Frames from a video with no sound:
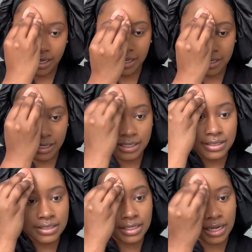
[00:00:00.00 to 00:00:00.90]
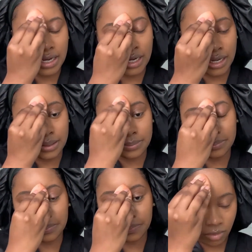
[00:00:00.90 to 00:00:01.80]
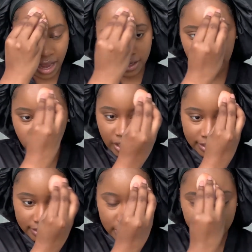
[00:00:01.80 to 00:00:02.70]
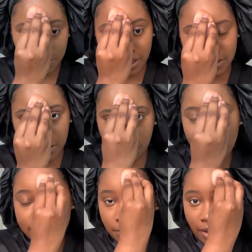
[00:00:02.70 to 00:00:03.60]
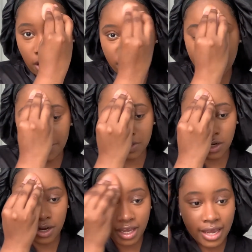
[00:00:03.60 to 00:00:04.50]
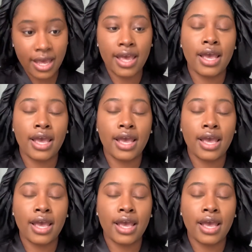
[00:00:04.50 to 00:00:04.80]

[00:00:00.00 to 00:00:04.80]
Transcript: And I tried to keep to myself, but somehow I became a target.